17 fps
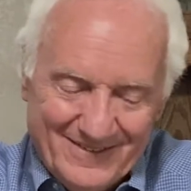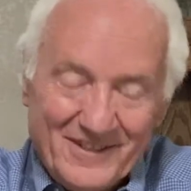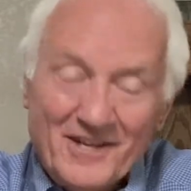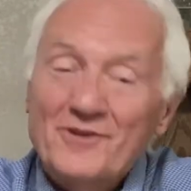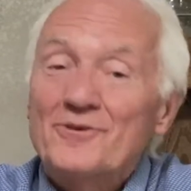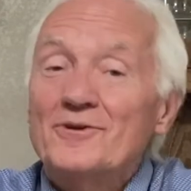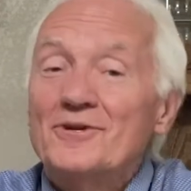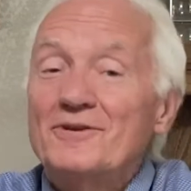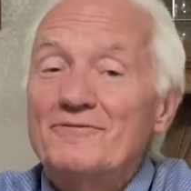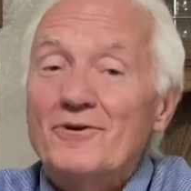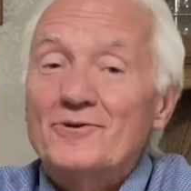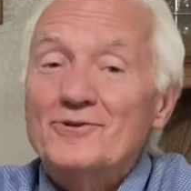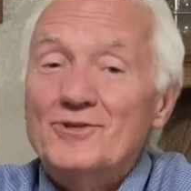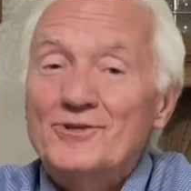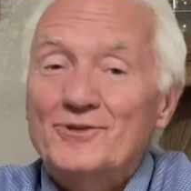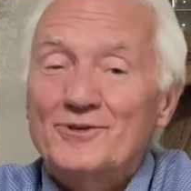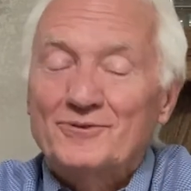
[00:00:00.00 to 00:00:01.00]
another
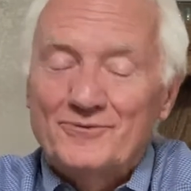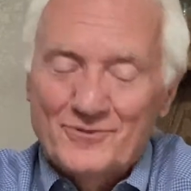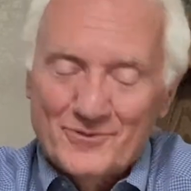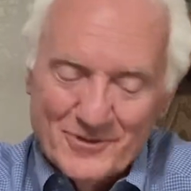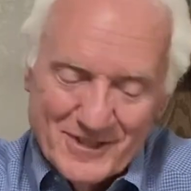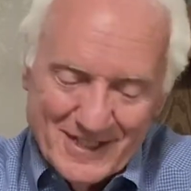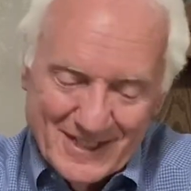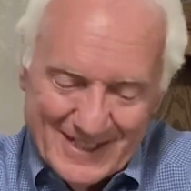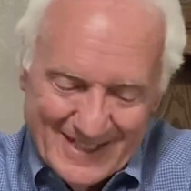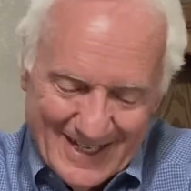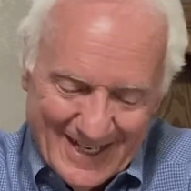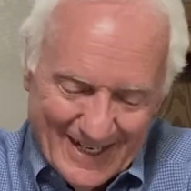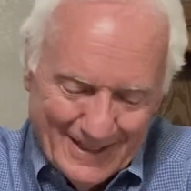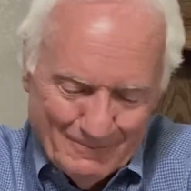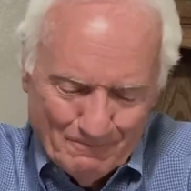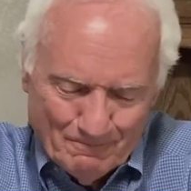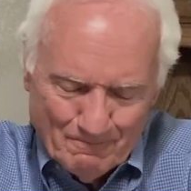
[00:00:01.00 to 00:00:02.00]
devotional for
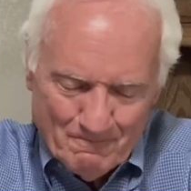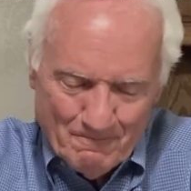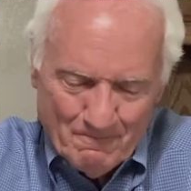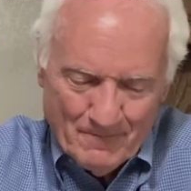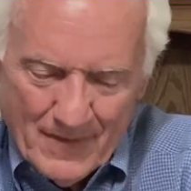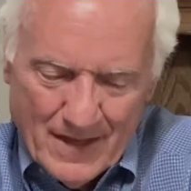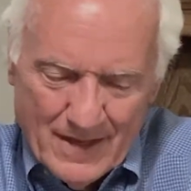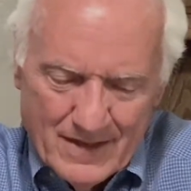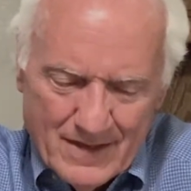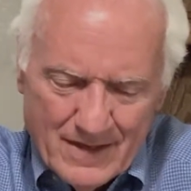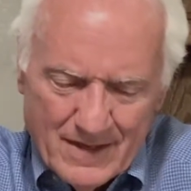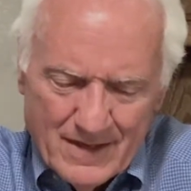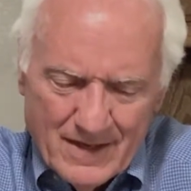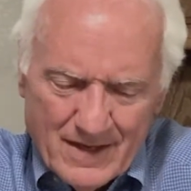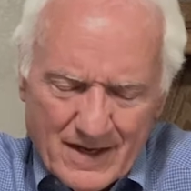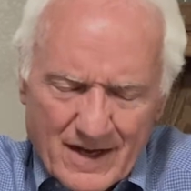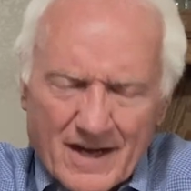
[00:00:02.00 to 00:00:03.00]
today.
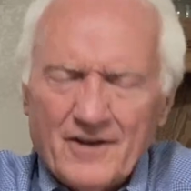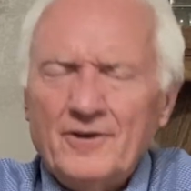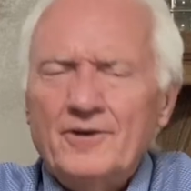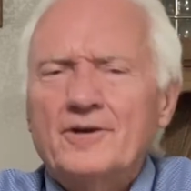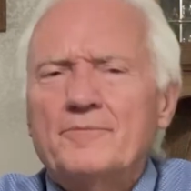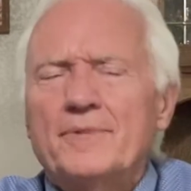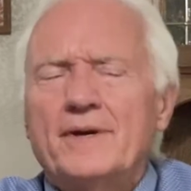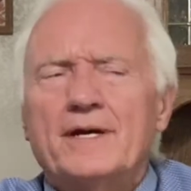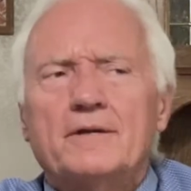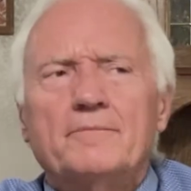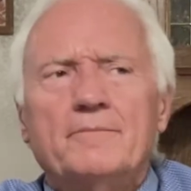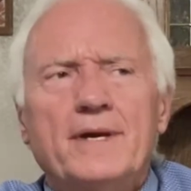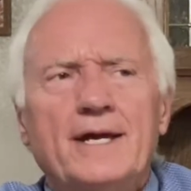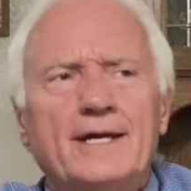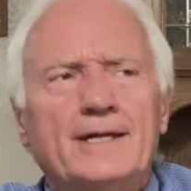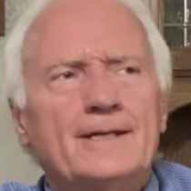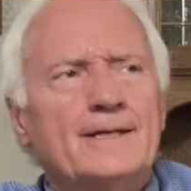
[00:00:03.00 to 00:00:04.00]
I heard about a
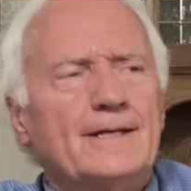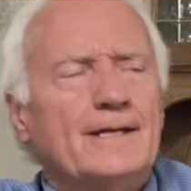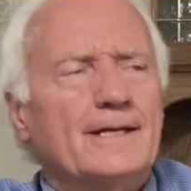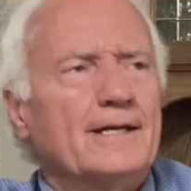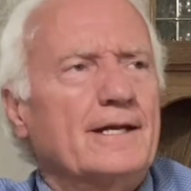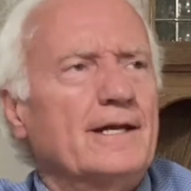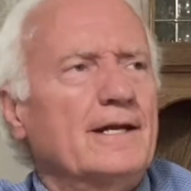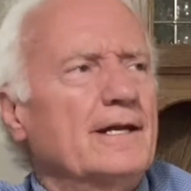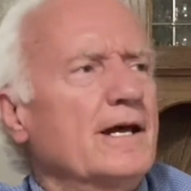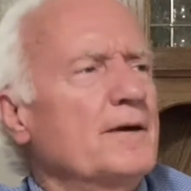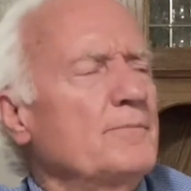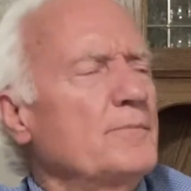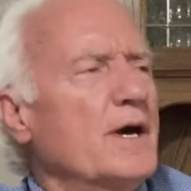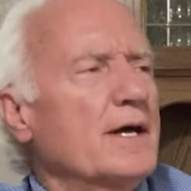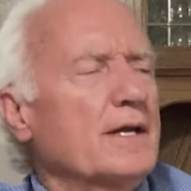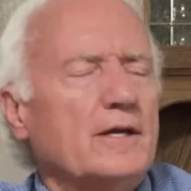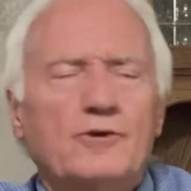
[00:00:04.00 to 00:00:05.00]
man, and, and I'm
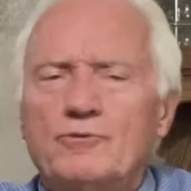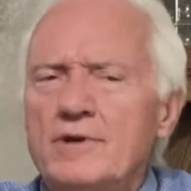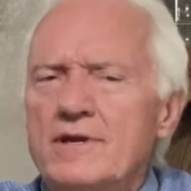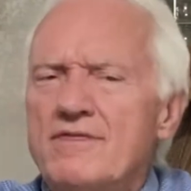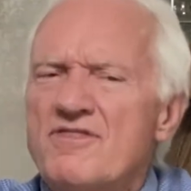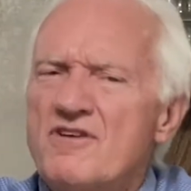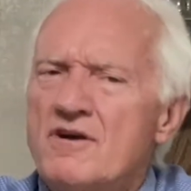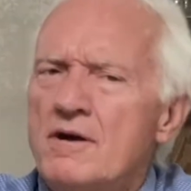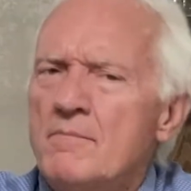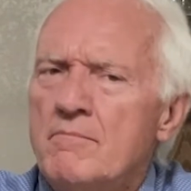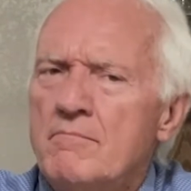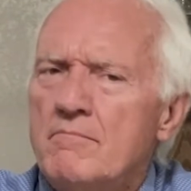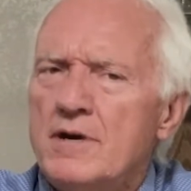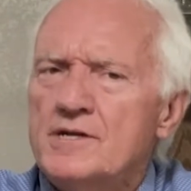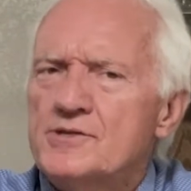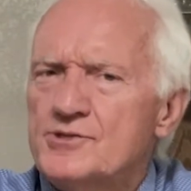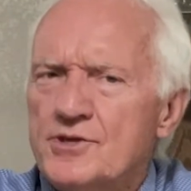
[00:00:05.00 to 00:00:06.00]
not a green thumb
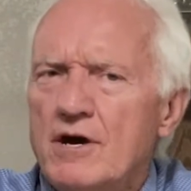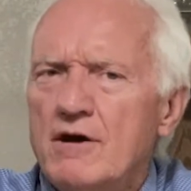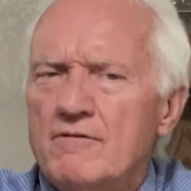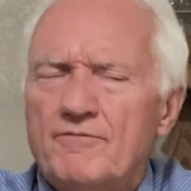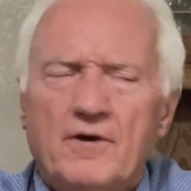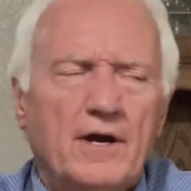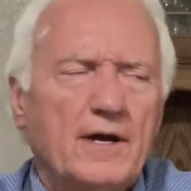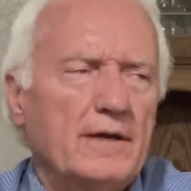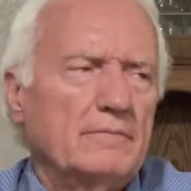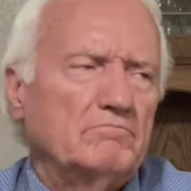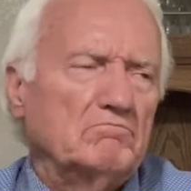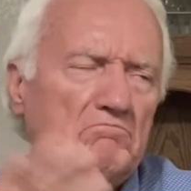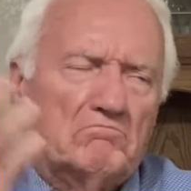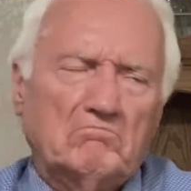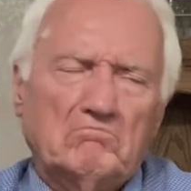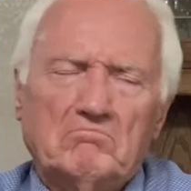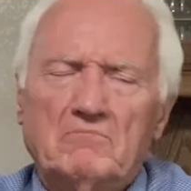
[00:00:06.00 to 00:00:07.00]
myself. I,
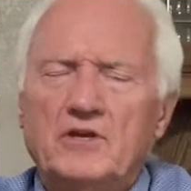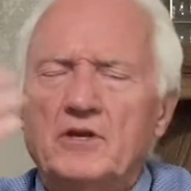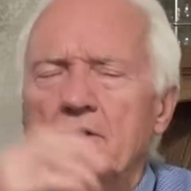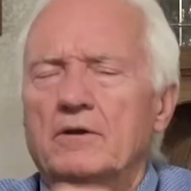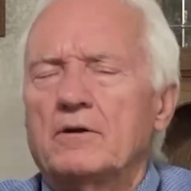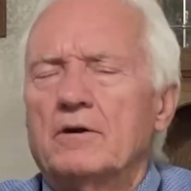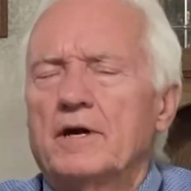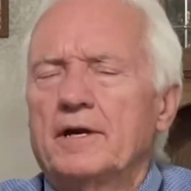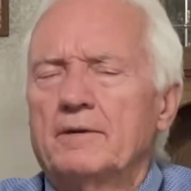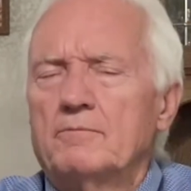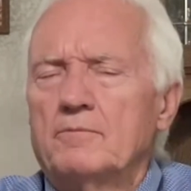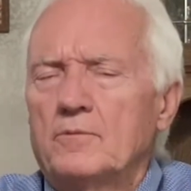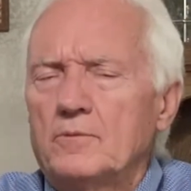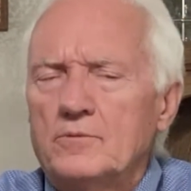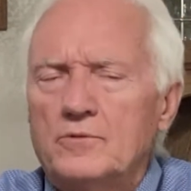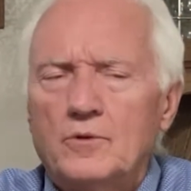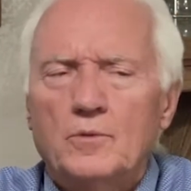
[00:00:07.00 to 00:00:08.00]
you know, I
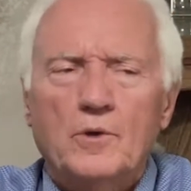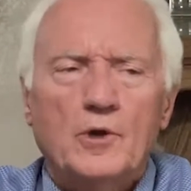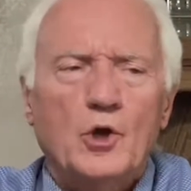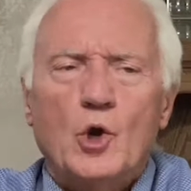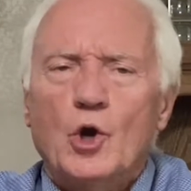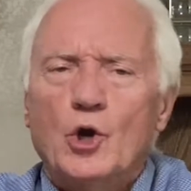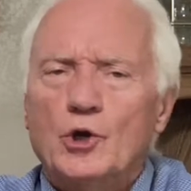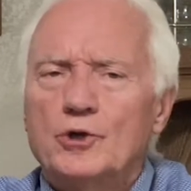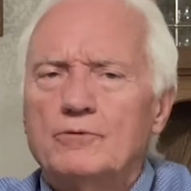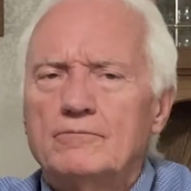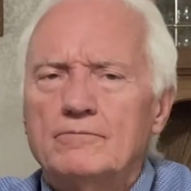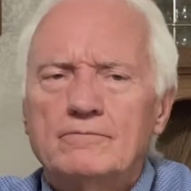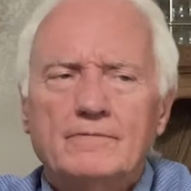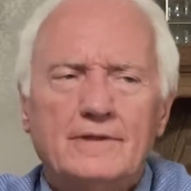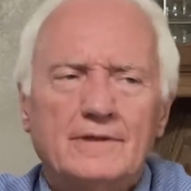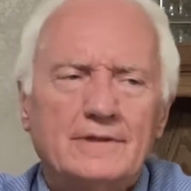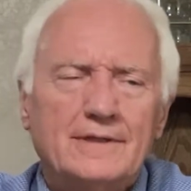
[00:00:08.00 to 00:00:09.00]
grow a
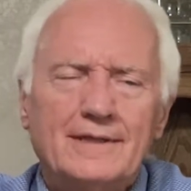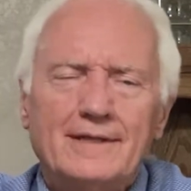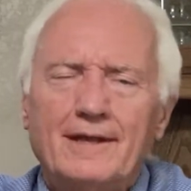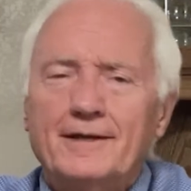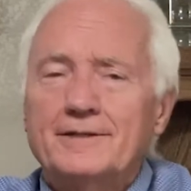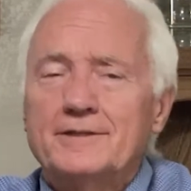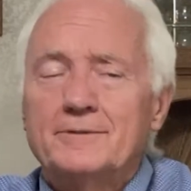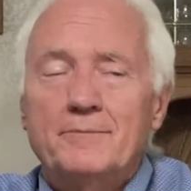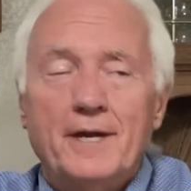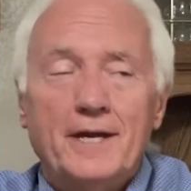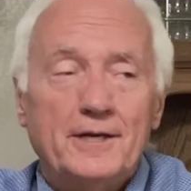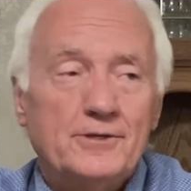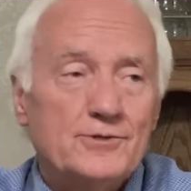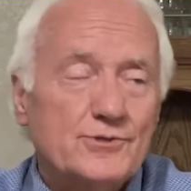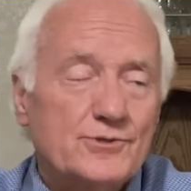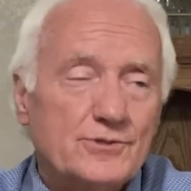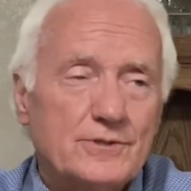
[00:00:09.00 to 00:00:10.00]
garden, I like
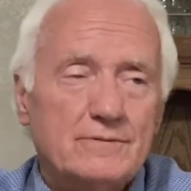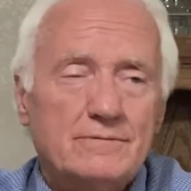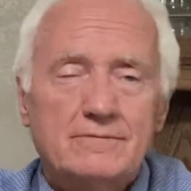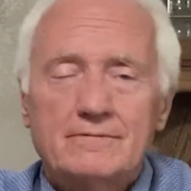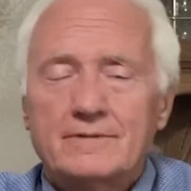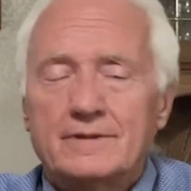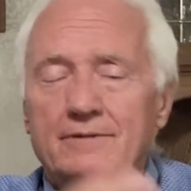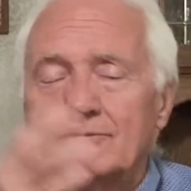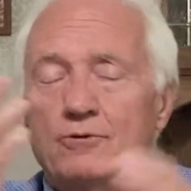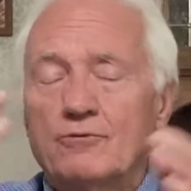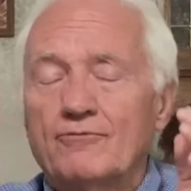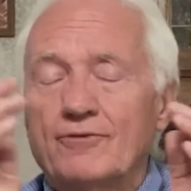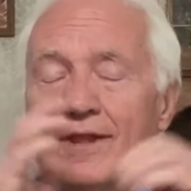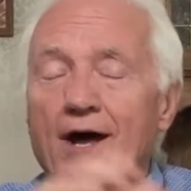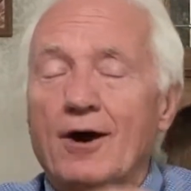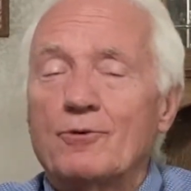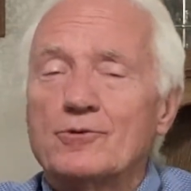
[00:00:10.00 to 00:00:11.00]
tomatoes, and we grow
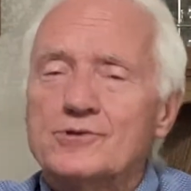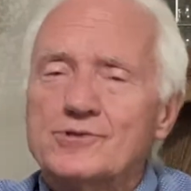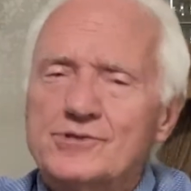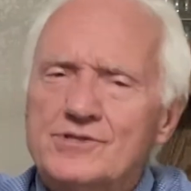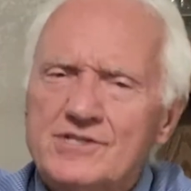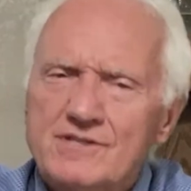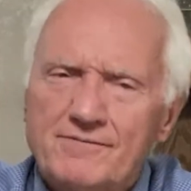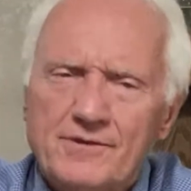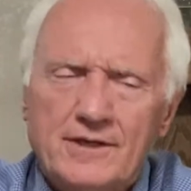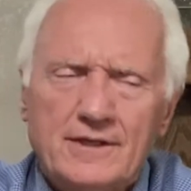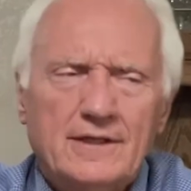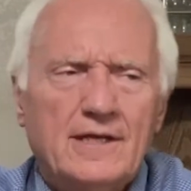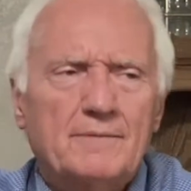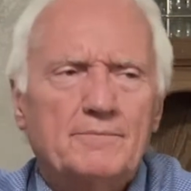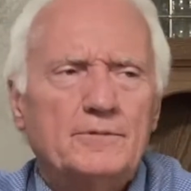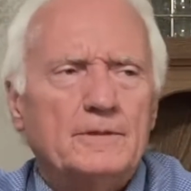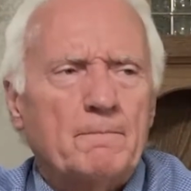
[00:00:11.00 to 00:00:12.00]
flowers and stuff like
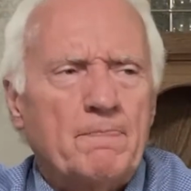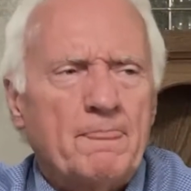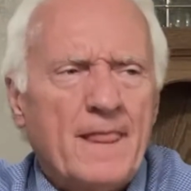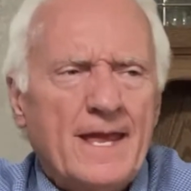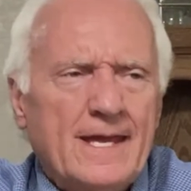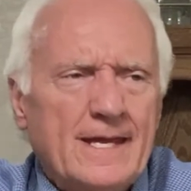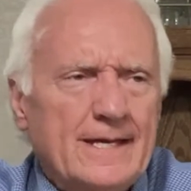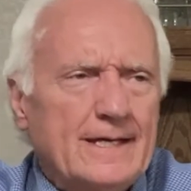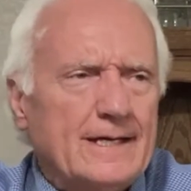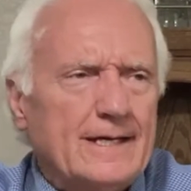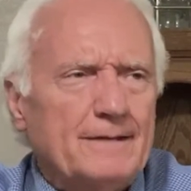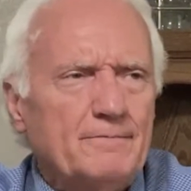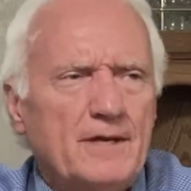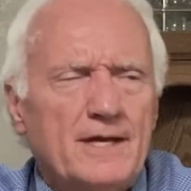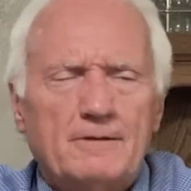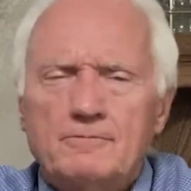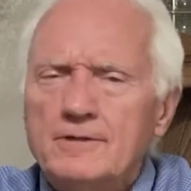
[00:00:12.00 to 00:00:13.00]
that, but
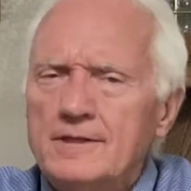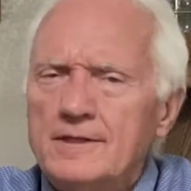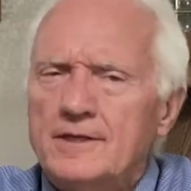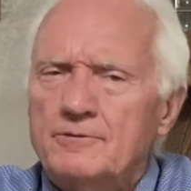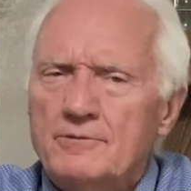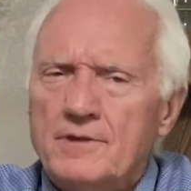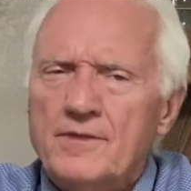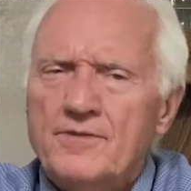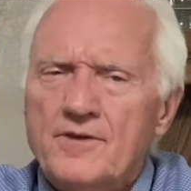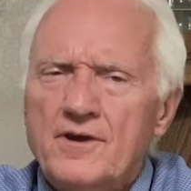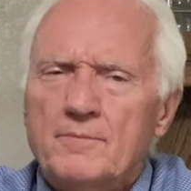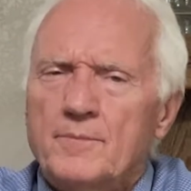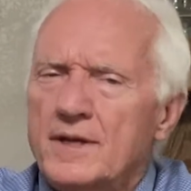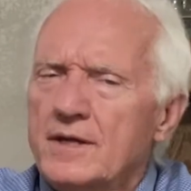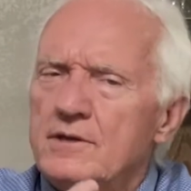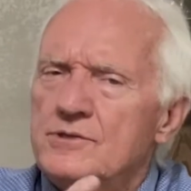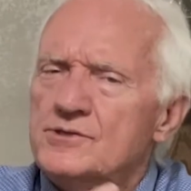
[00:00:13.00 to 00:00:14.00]
I'm not really a green thumb
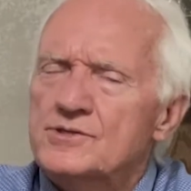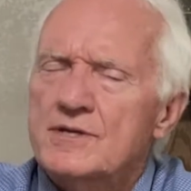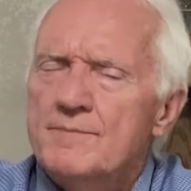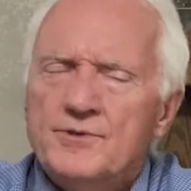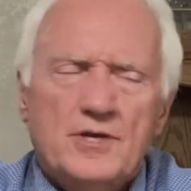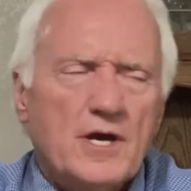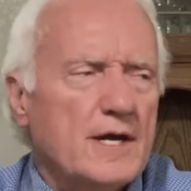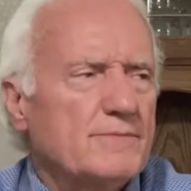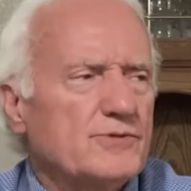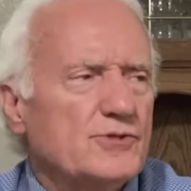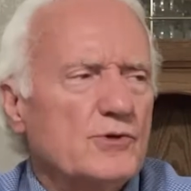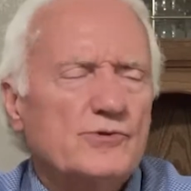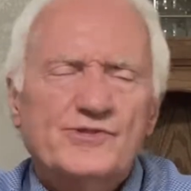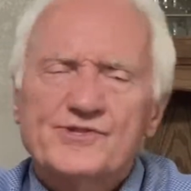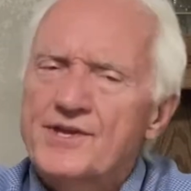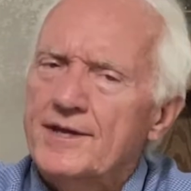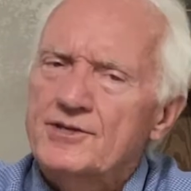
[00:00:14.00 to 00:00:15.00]
because sometimes
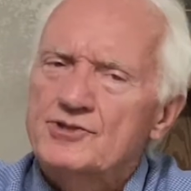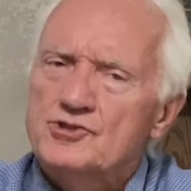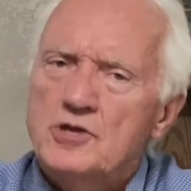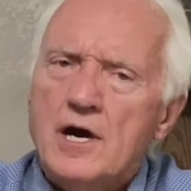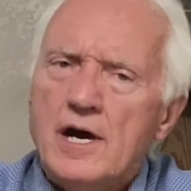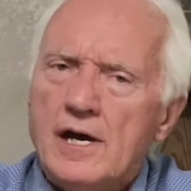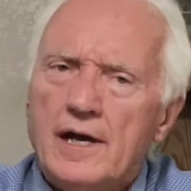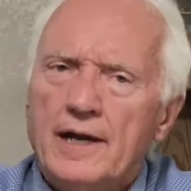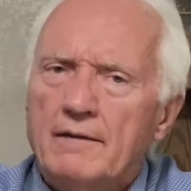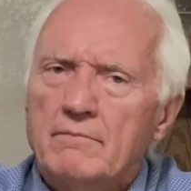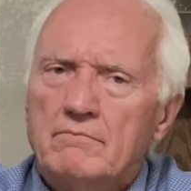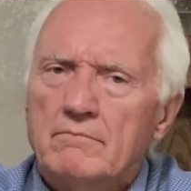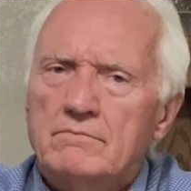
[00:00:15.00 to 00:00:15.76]
those things die.